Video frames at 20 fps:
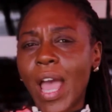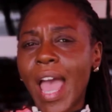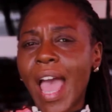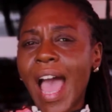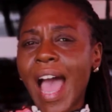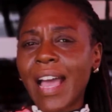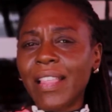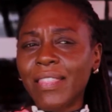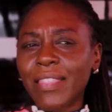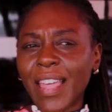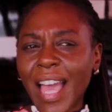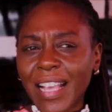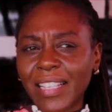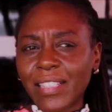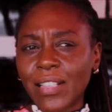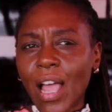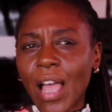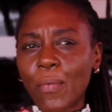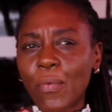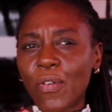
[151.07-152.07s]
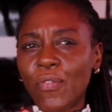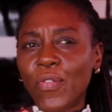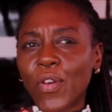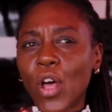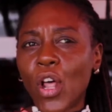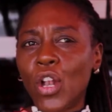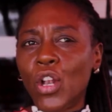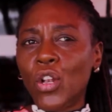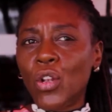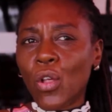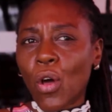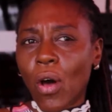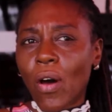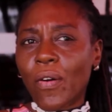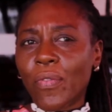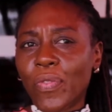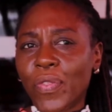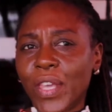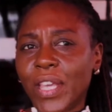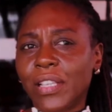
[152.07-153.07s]
And that's like with a lot
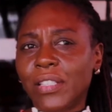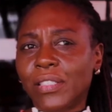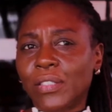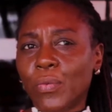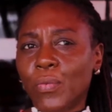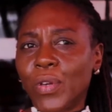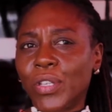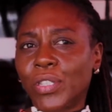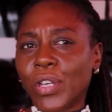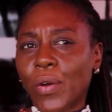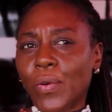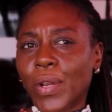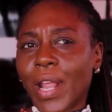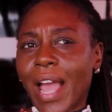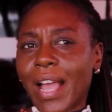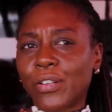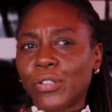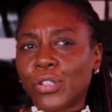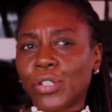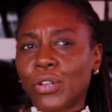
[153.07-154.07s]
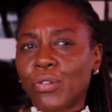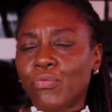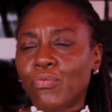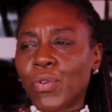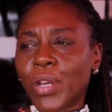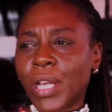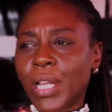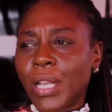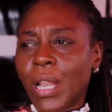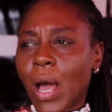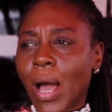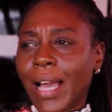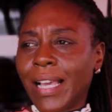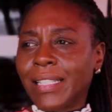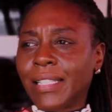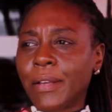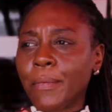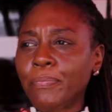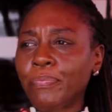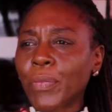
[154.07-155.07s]
of things that we don't actually realize,
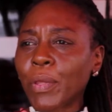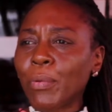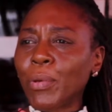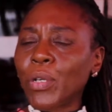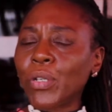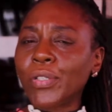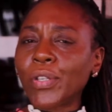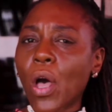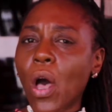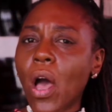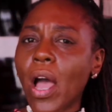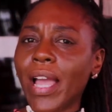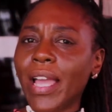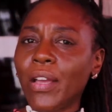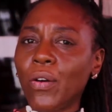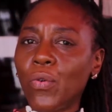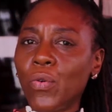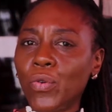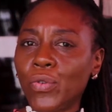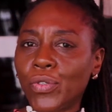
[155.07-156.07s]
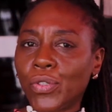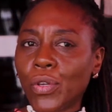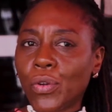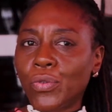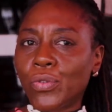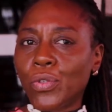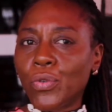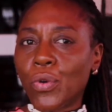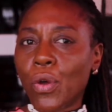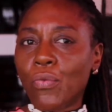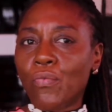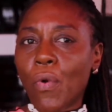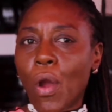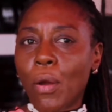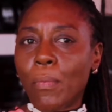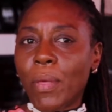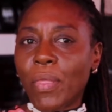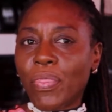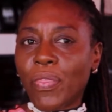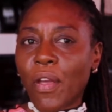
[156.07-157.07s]
because I also do
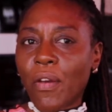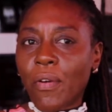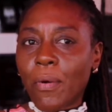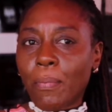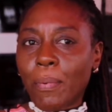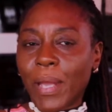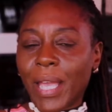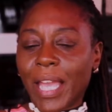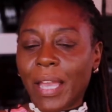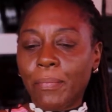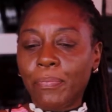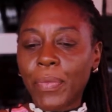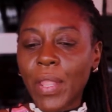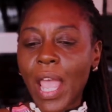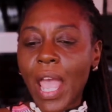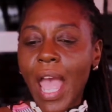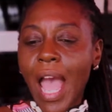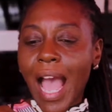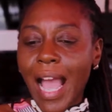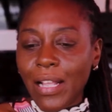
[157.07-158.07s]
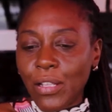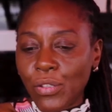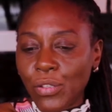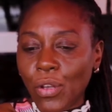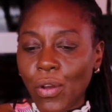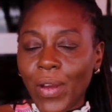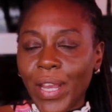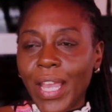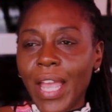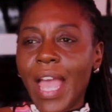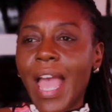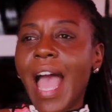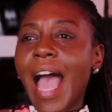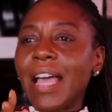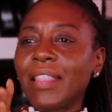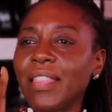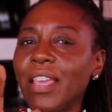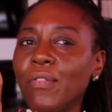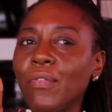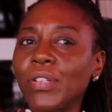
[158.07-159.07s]
aromatherapy,
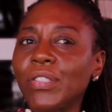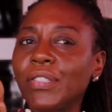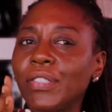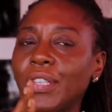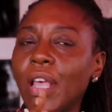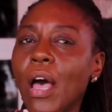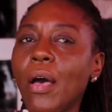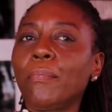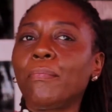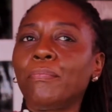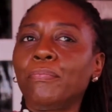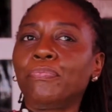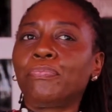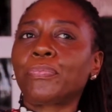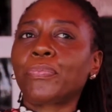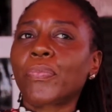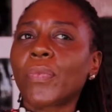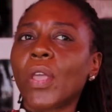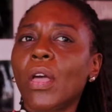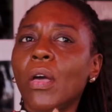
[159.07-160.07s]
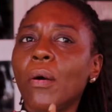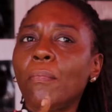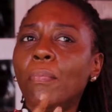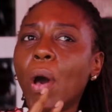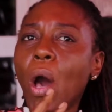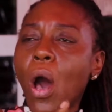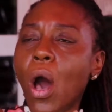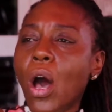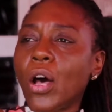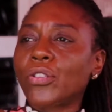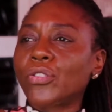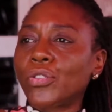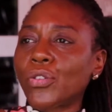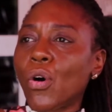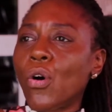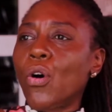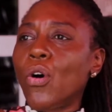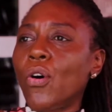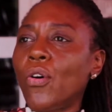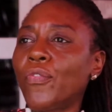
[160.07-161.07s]
and there are some parts
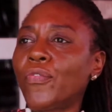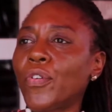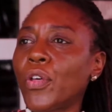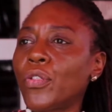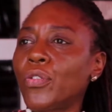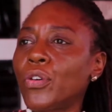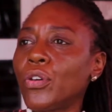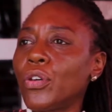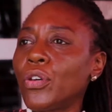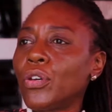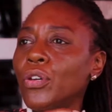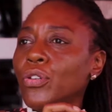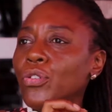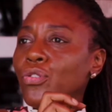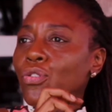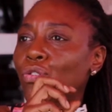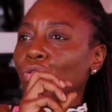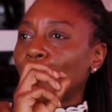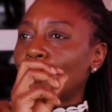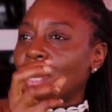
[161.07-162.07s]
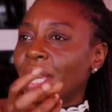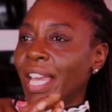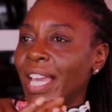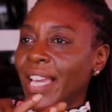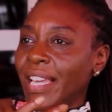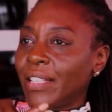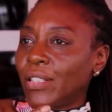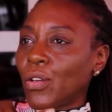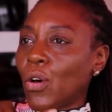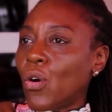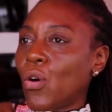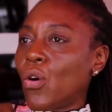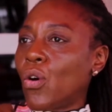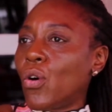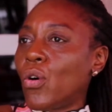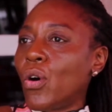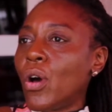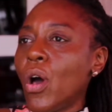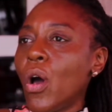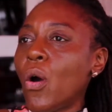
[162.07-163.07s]
of the trees
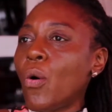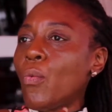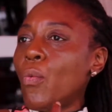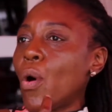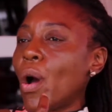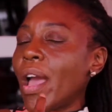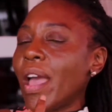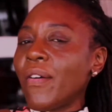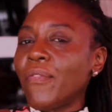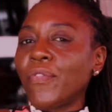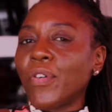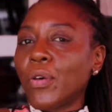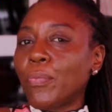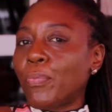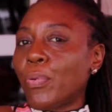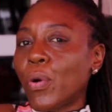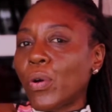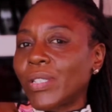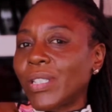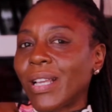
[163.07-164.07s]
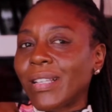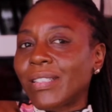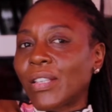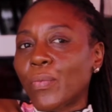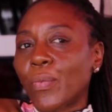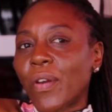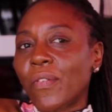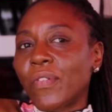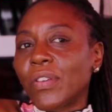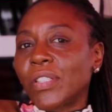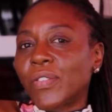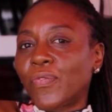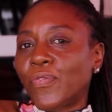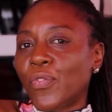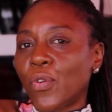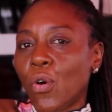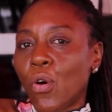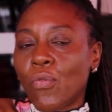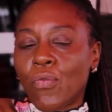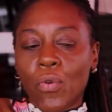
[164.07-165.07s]
or whatever products, or whether it's
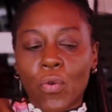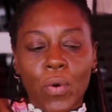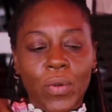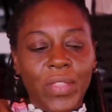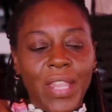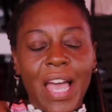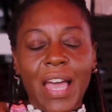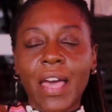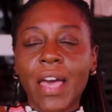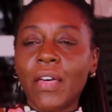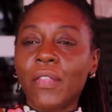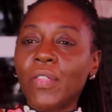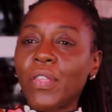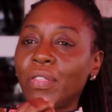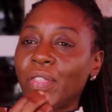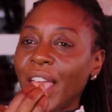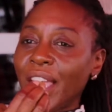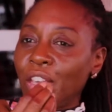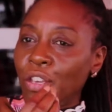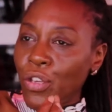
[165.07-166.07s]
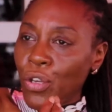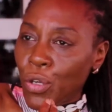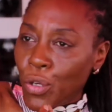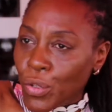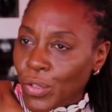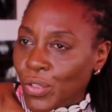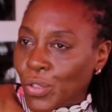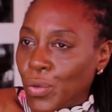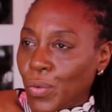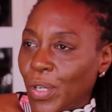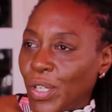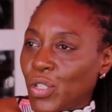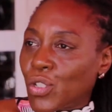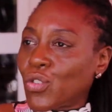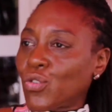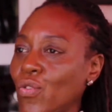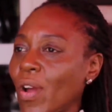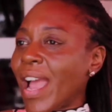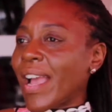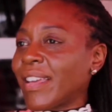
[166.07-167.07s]
floral or that they use to
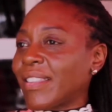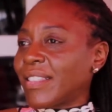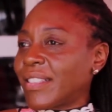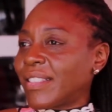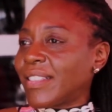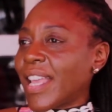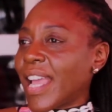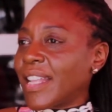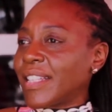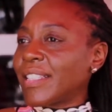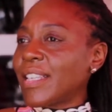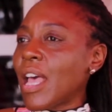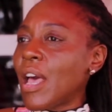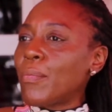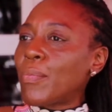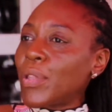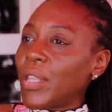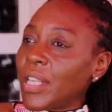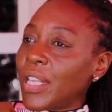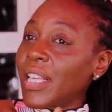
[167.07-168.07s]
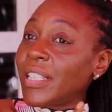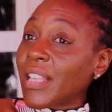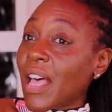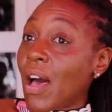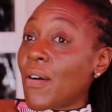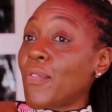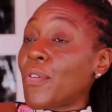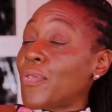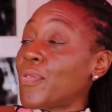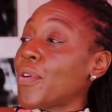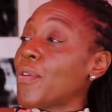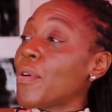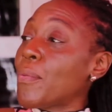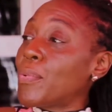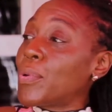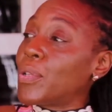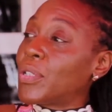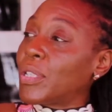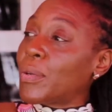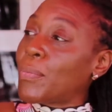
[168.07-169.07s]
extract the scent, but then there's other
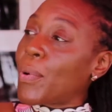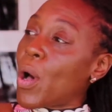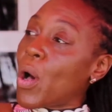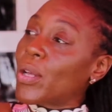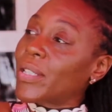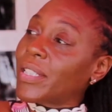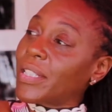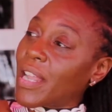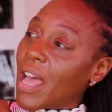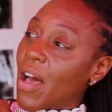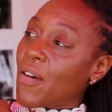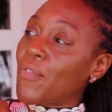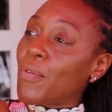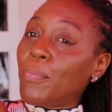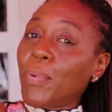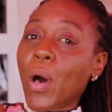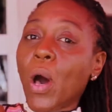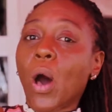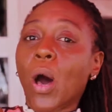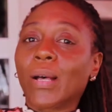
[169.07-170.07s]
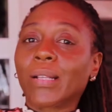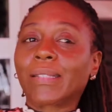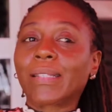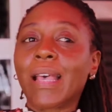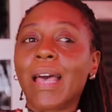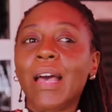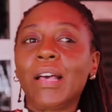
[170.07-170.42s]
therapeutic parts in other parts.